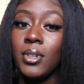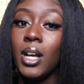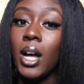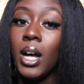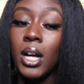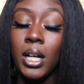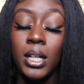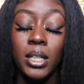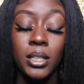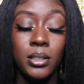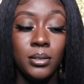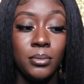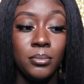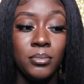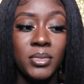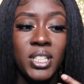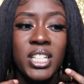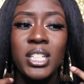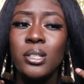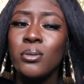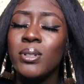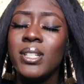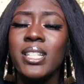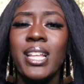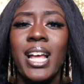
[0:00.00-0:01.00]

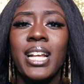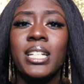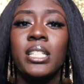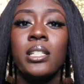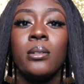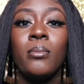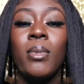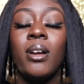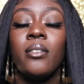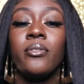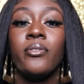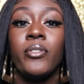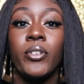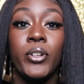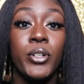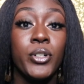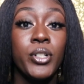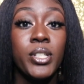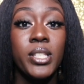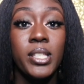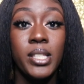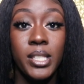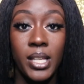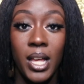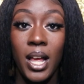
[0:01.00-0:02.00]
This was actually my
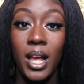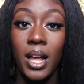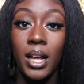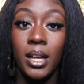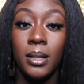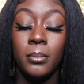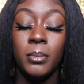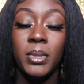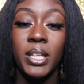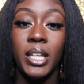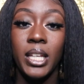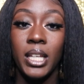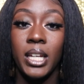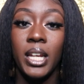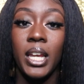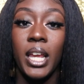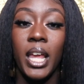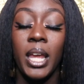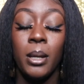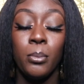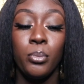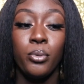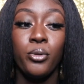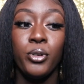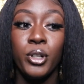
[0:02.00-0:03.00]
first time getting
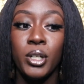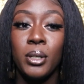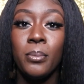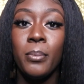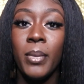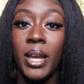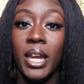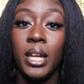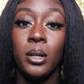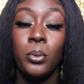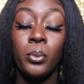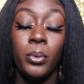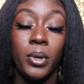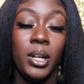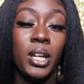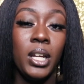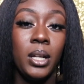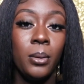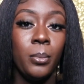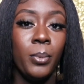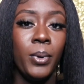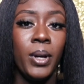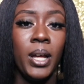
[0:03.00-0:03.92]
a pre-made wig,